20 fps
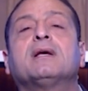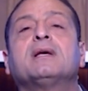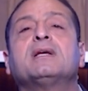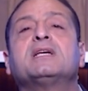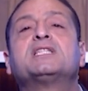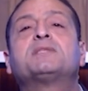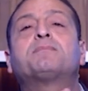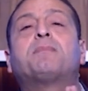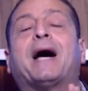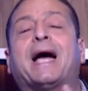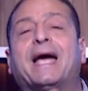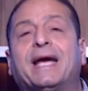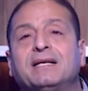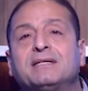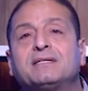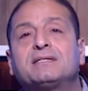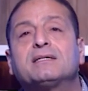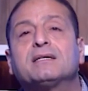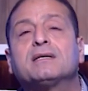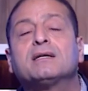
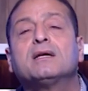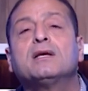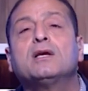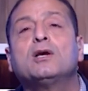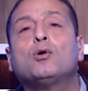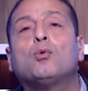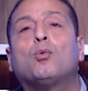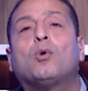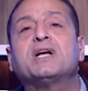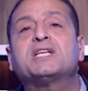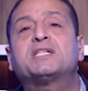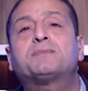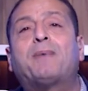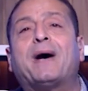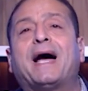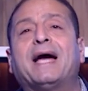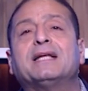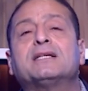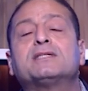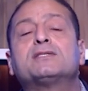spines,
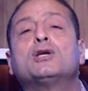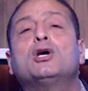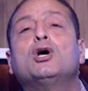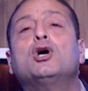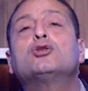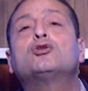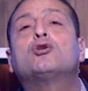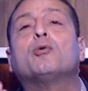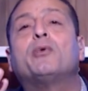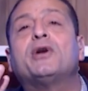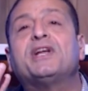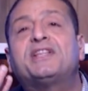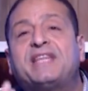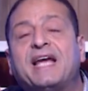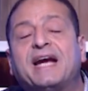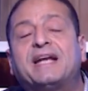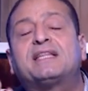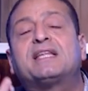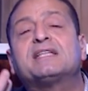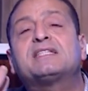spines to
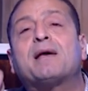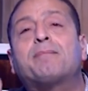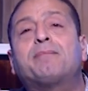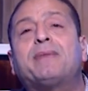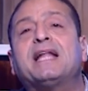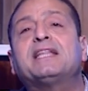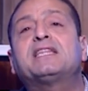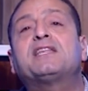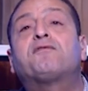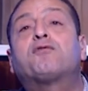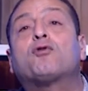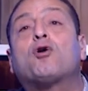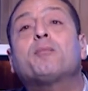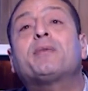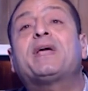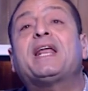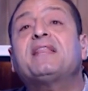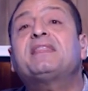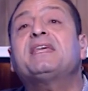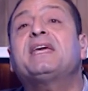protect the plant from
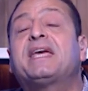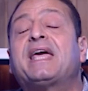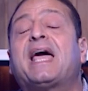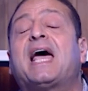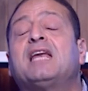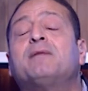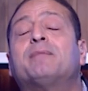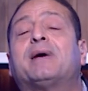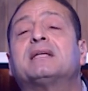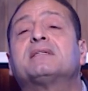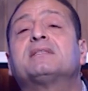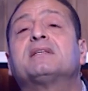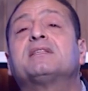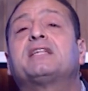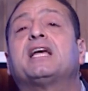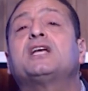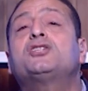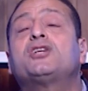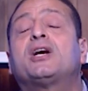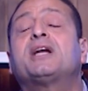grazing animals,
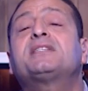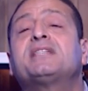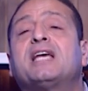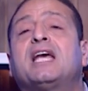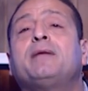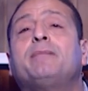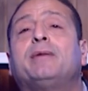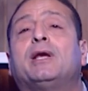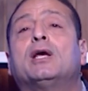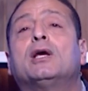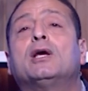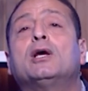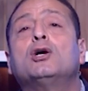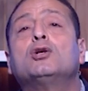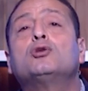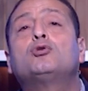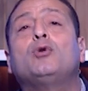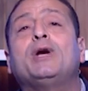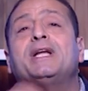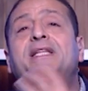dangerous enemy,
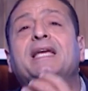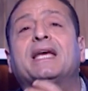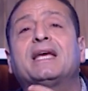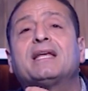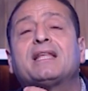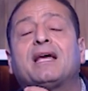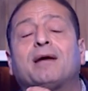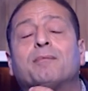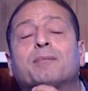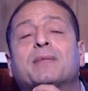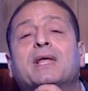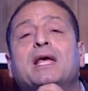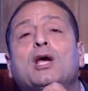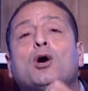to eating them.